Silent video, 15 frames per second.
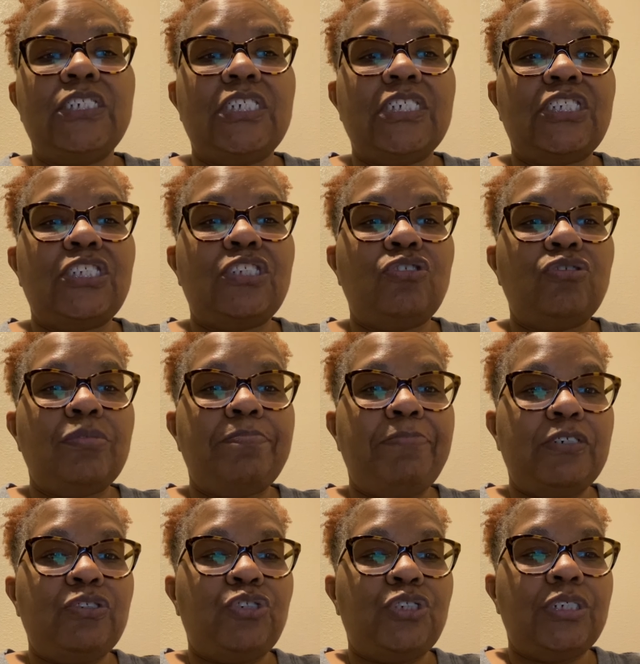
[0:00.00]

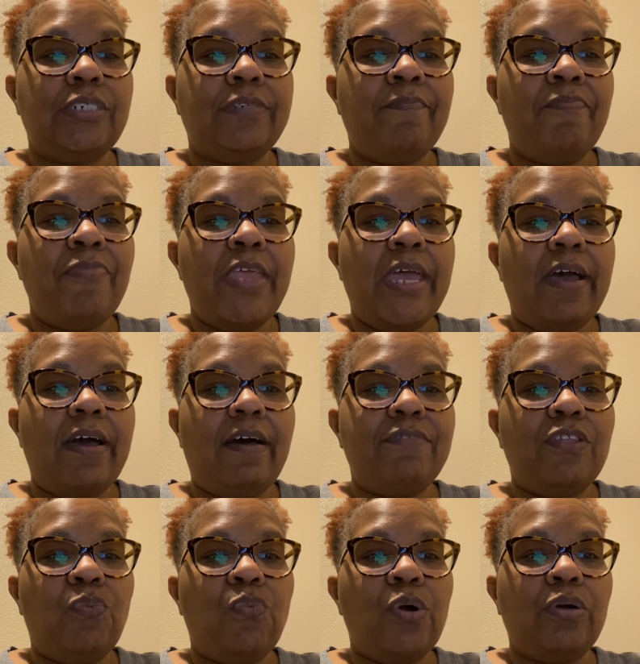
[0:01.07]
distribution of
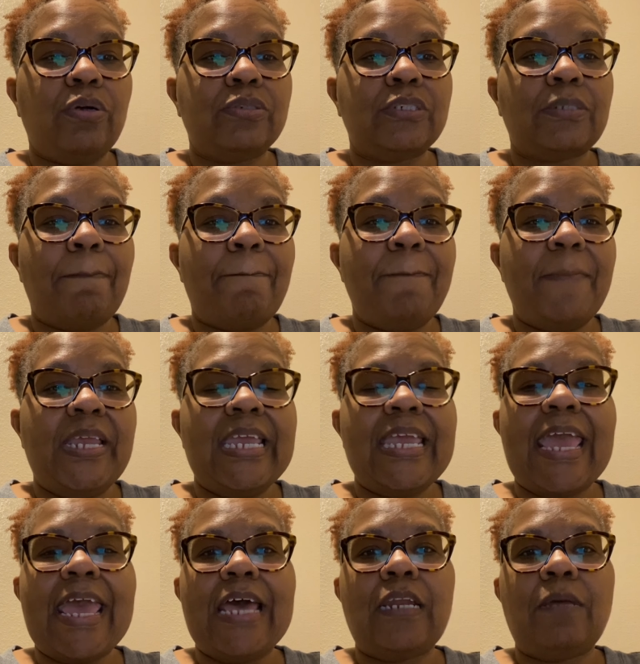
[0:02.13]
the world's
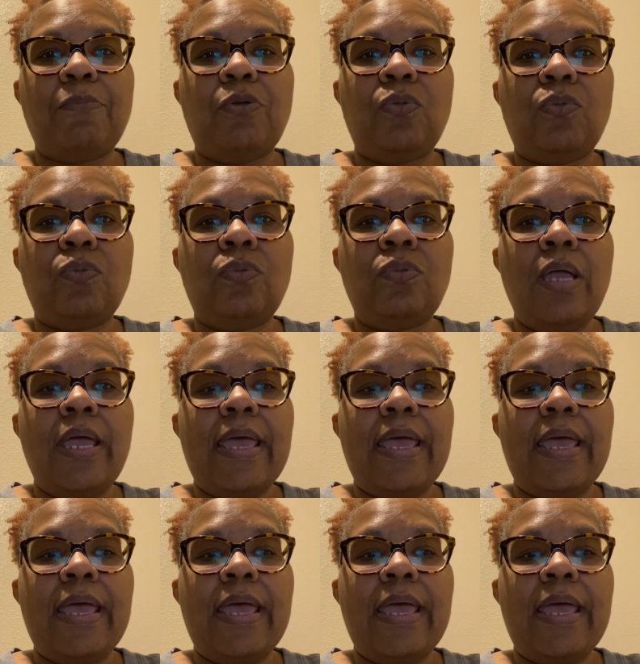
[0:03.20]
many animal